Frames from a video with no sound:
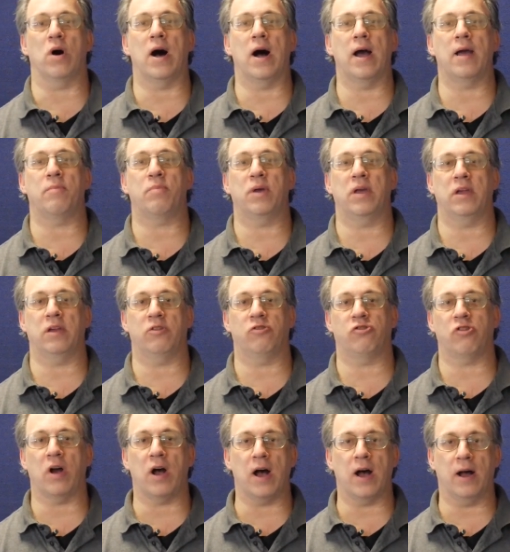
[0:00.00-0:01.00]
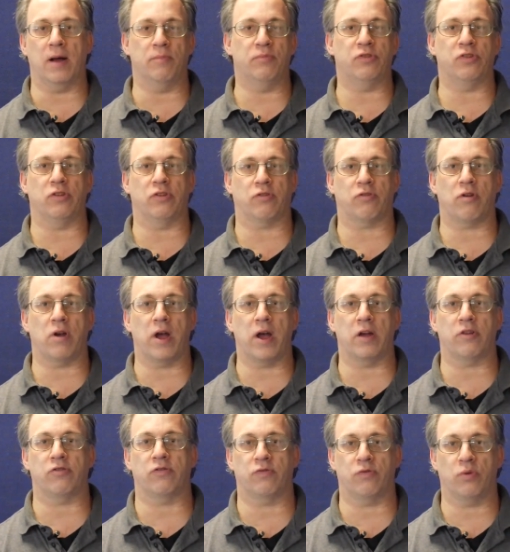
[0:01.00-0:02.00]
high-paying jobs in the
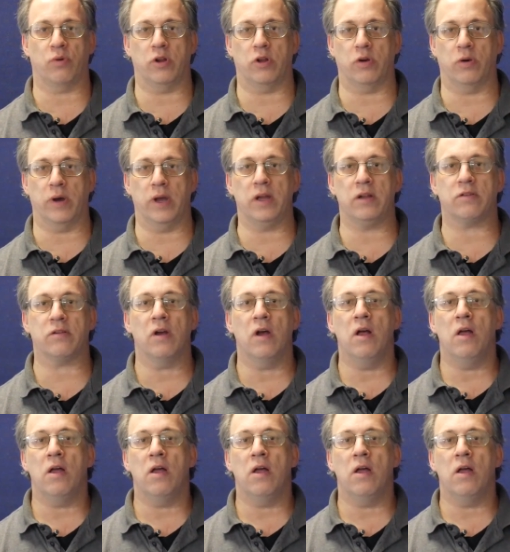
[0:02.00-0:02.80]
crash of 2008,